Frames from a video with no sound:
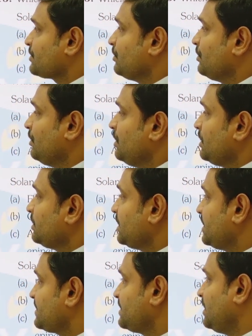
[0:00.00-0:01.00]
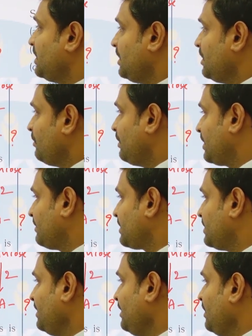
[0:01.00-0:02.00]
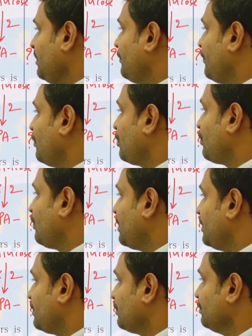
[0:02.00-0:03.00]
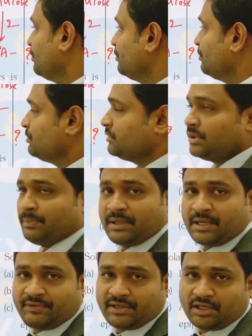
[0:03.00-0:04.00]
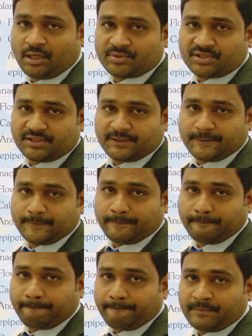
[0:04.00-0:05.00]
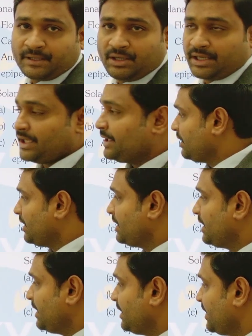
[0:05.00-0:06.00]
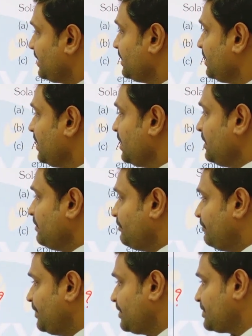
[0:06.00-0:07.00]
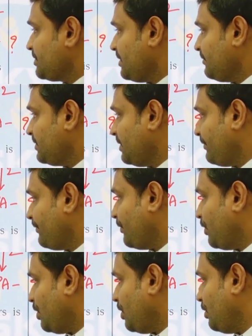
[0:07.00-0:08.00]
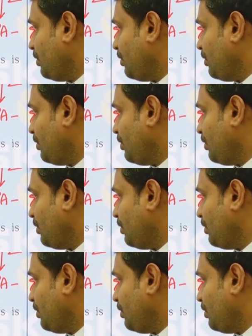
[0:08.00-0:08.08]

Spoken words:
that is the whatever the 412, the perfect option. Okay, 110. Which of the following